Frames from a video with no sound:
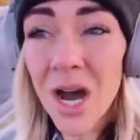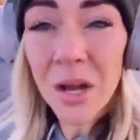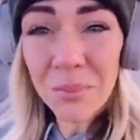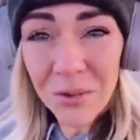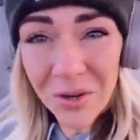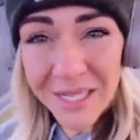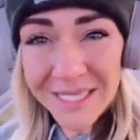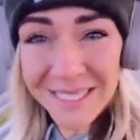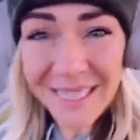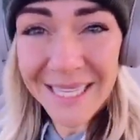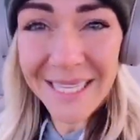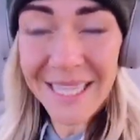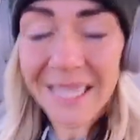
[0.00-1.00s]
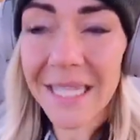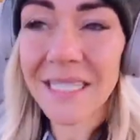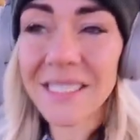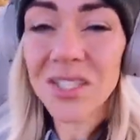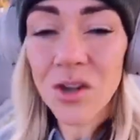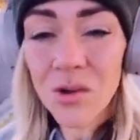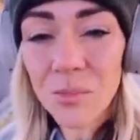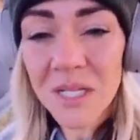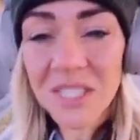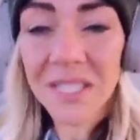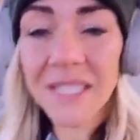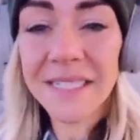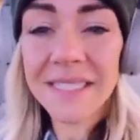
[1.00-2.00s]
upgrades that they get because so
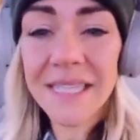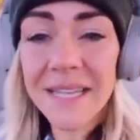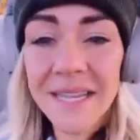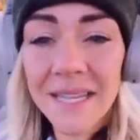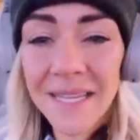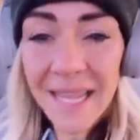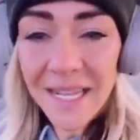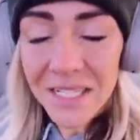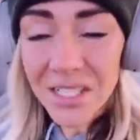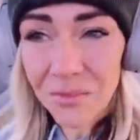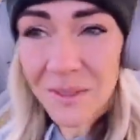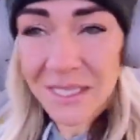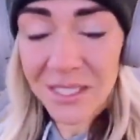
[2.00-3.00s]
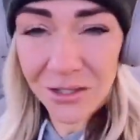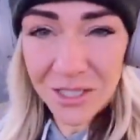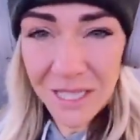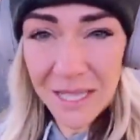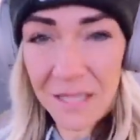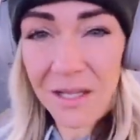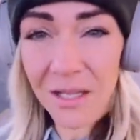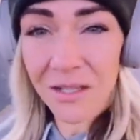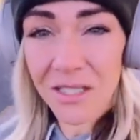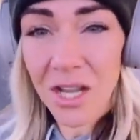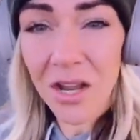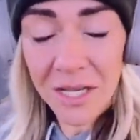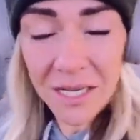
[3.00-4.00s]
much of this cancer research that they're
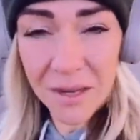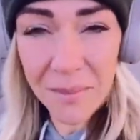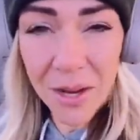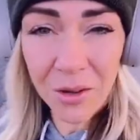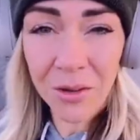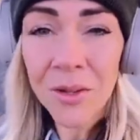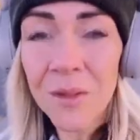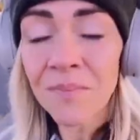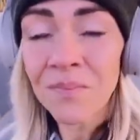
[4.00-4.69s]
talking about